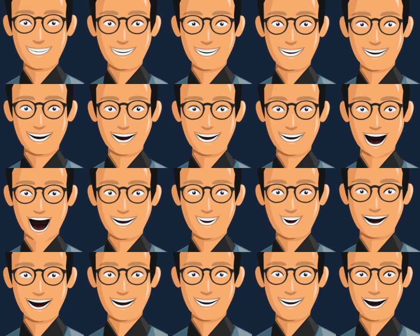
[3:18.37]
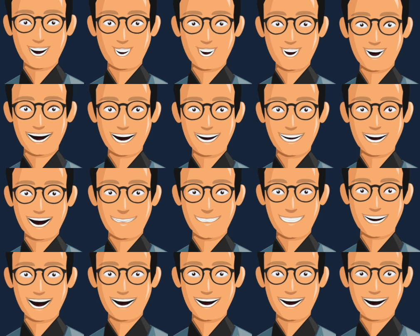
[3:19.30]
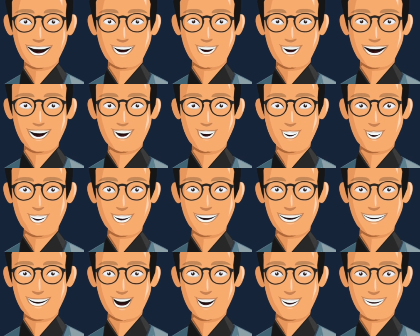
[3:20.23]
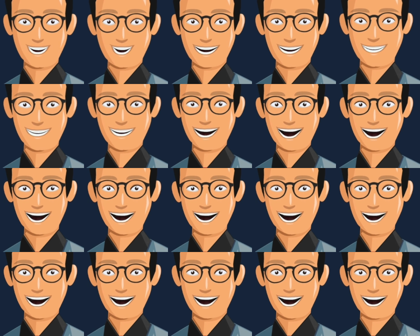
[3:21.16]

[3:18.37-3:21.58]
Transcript: This content can also help you establish your authority